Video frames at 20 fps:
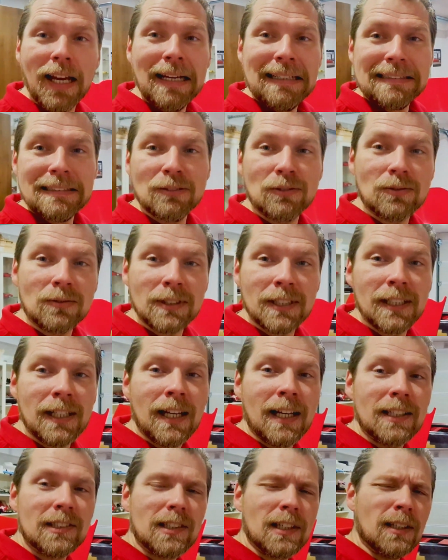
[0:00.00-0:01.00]
I
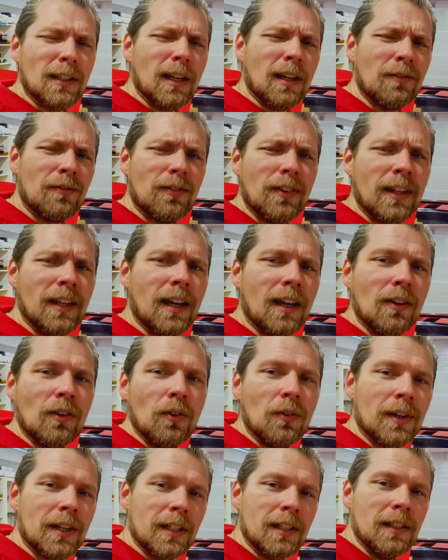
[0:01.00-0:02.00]
realized, I think I
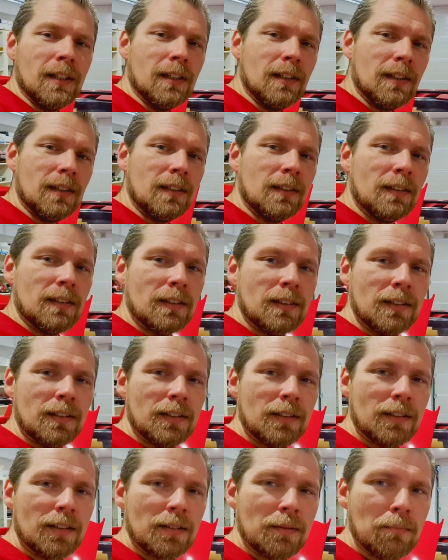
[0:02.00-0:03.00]
already
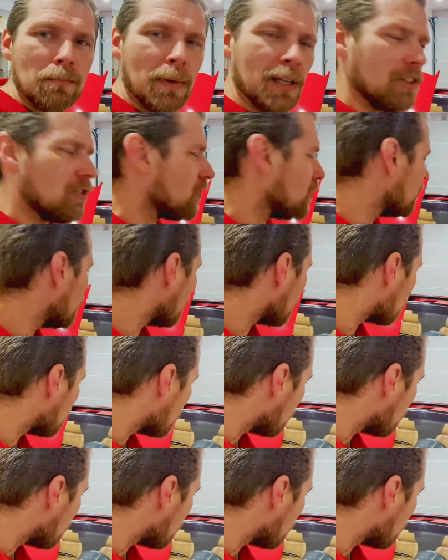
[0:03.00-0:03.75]
mentioned that